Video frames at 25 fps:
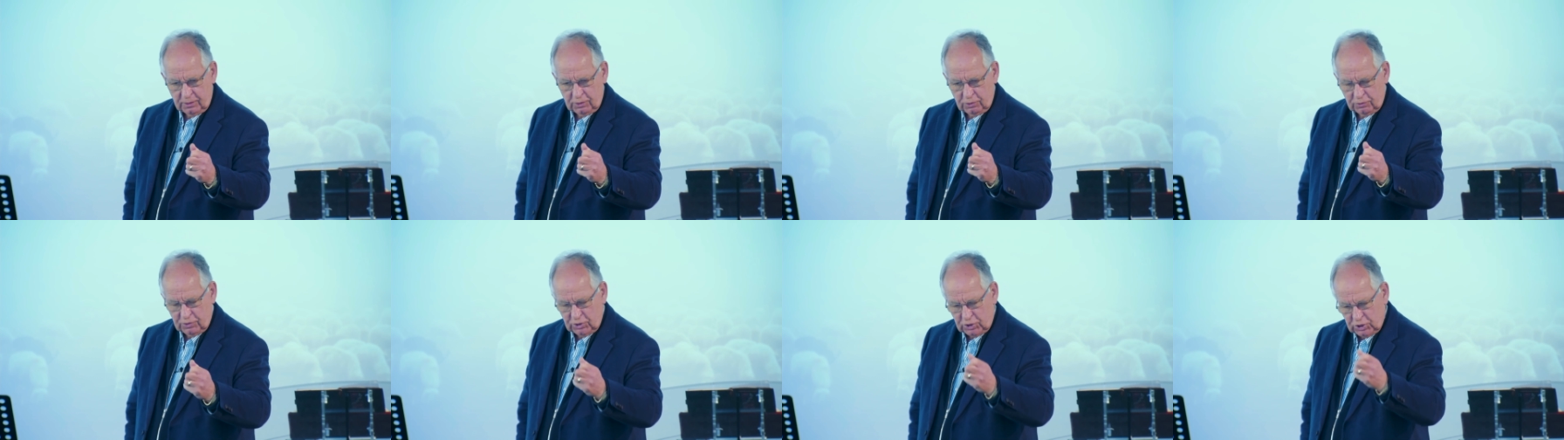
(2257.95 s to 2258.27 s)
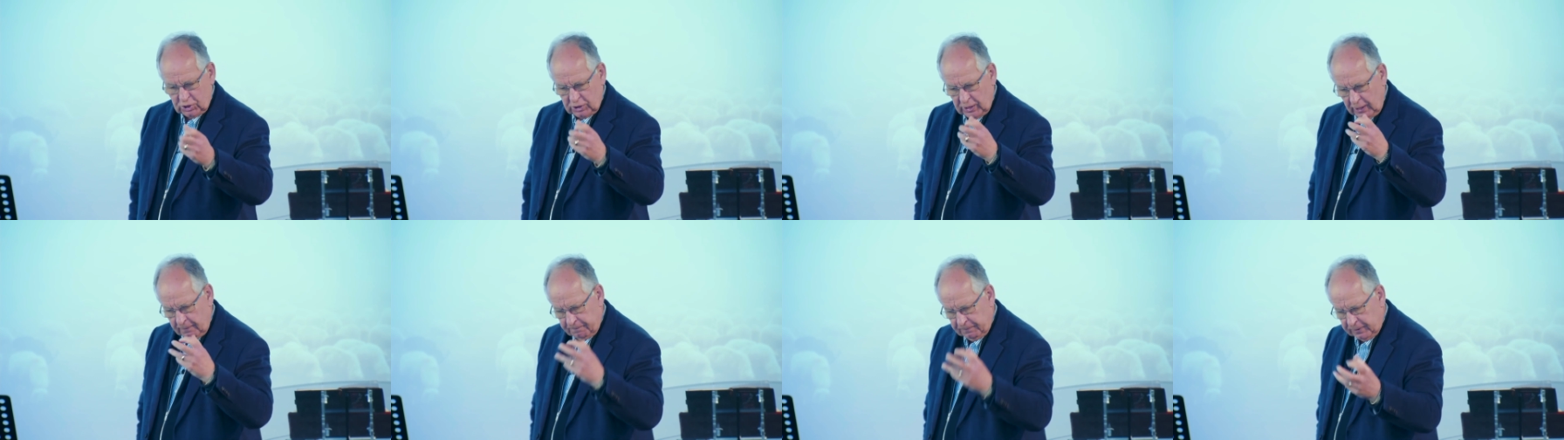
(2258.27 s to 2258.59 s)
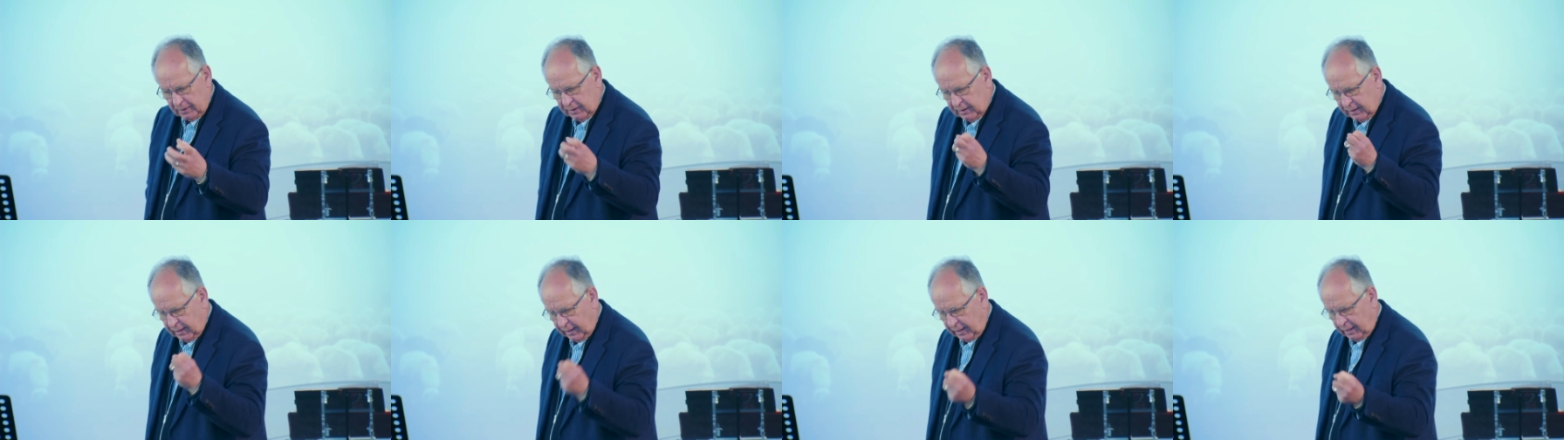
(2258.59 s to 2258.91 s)
So the
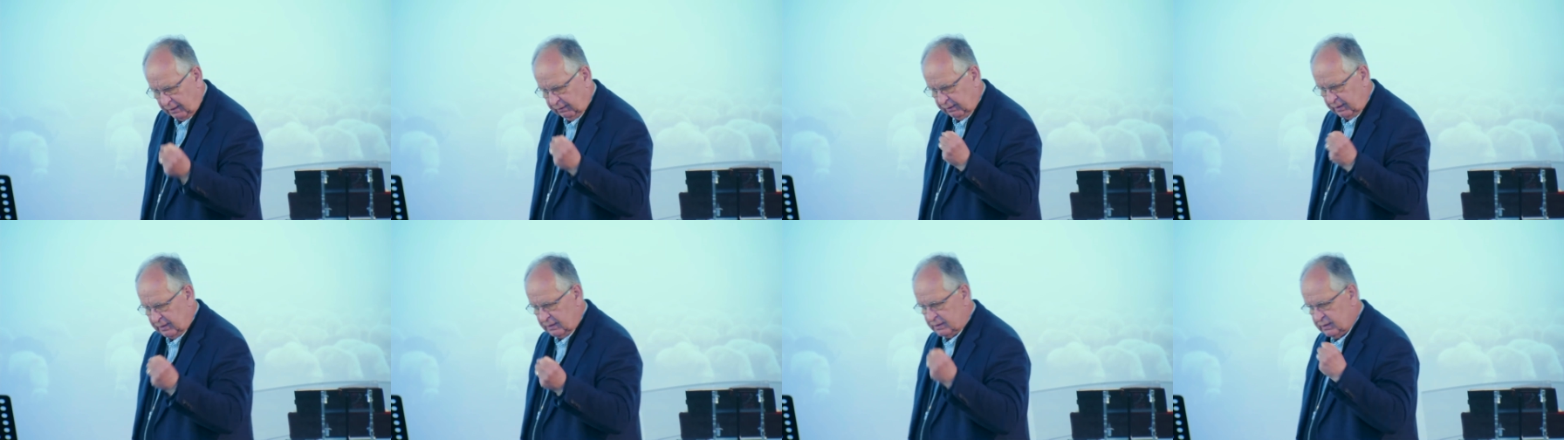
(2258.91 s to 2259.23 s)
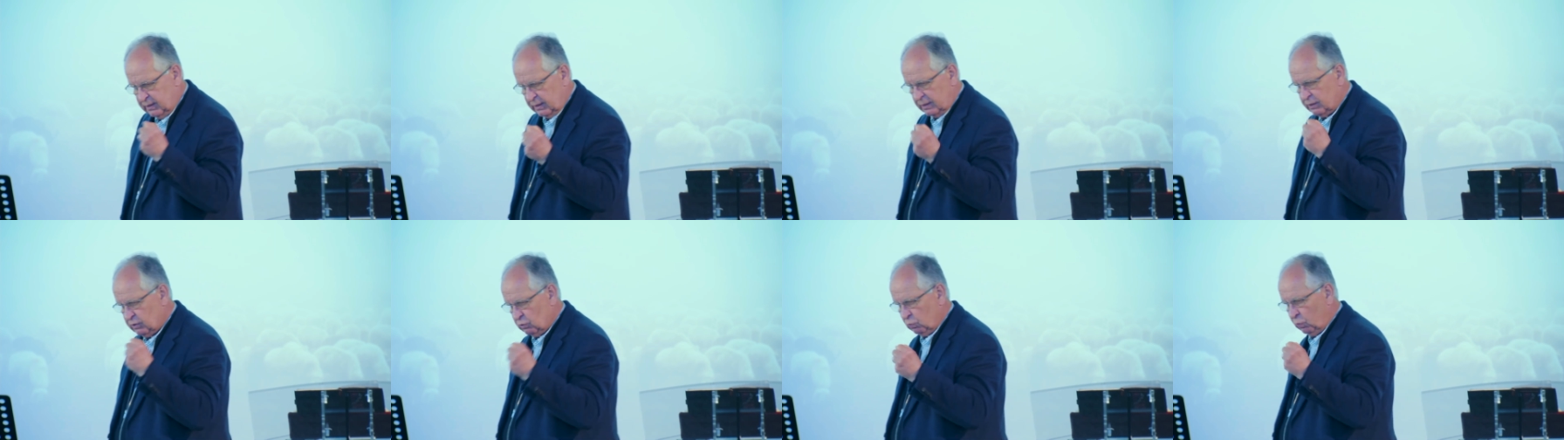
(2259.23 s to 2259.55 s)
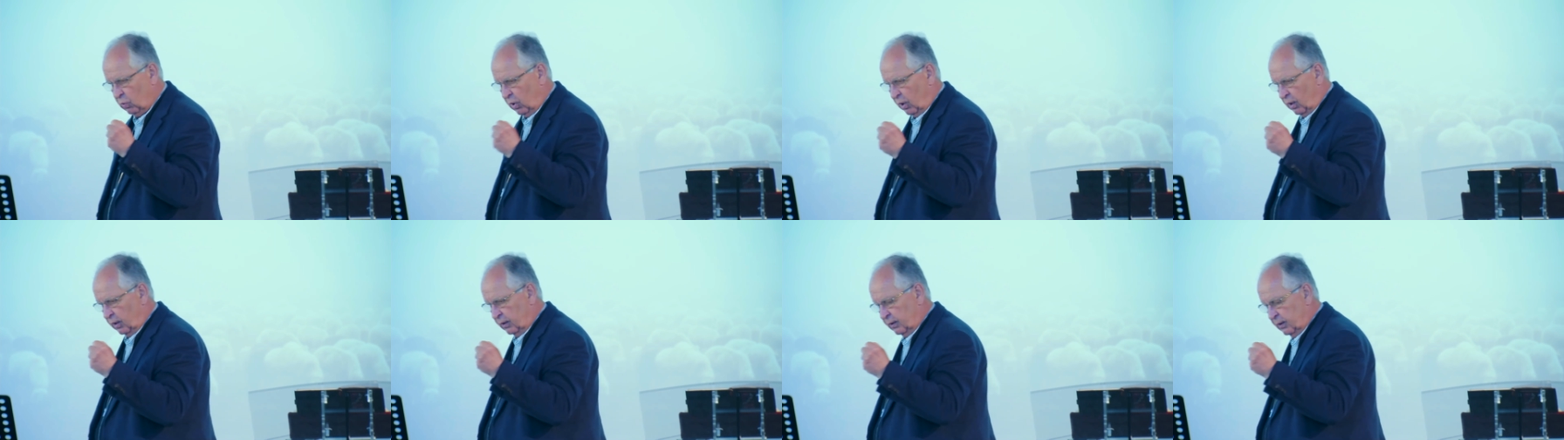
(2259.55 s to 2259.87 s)
shepherd carries this
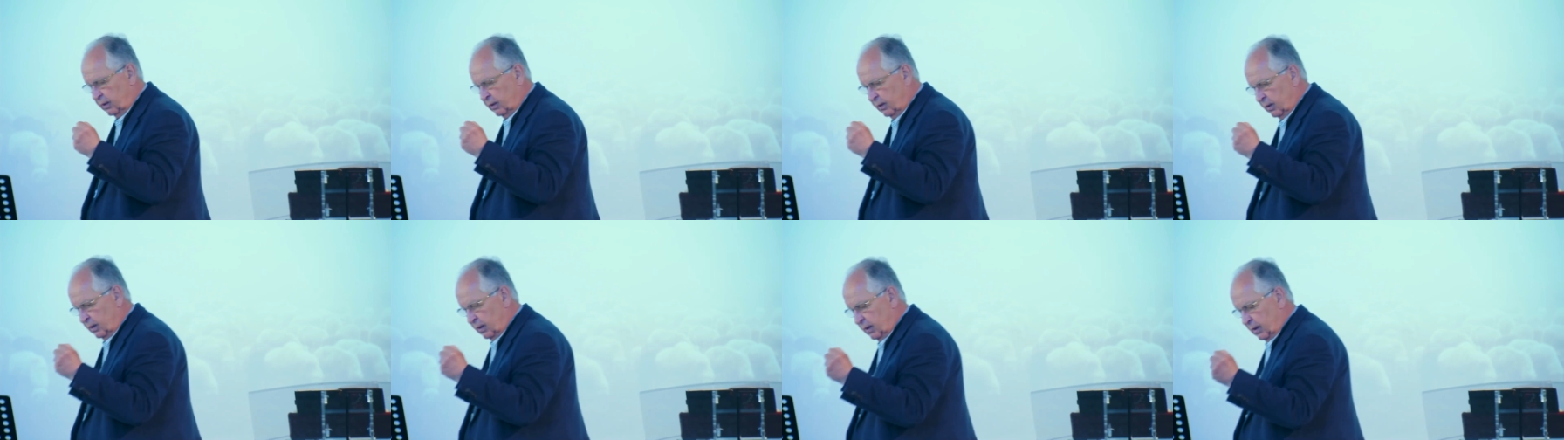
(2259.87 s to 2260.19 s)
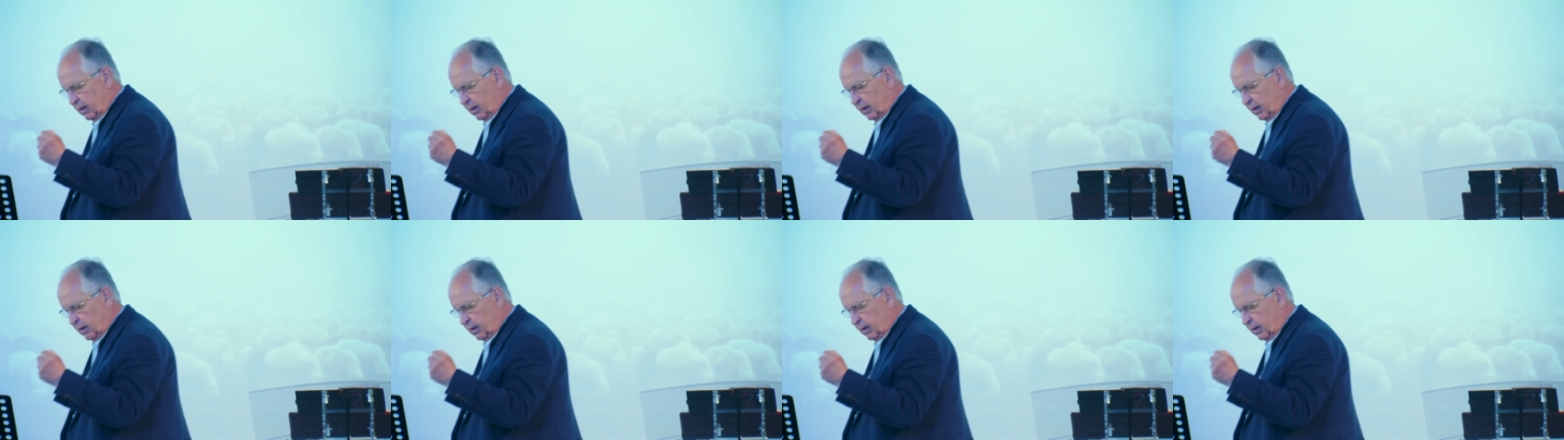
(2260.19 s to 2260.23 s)
one,